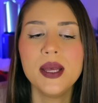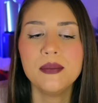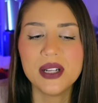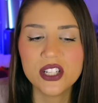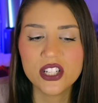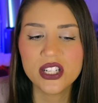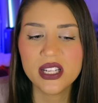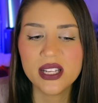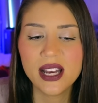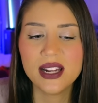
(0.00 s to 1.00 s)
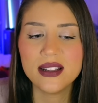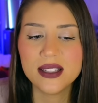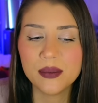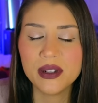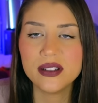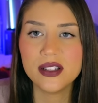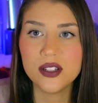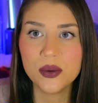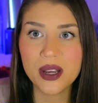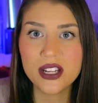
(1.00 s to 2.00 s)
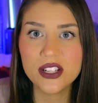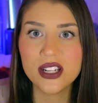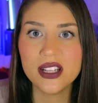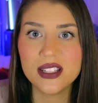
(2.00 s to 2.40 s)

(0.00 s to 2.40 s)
But she had a similar situation in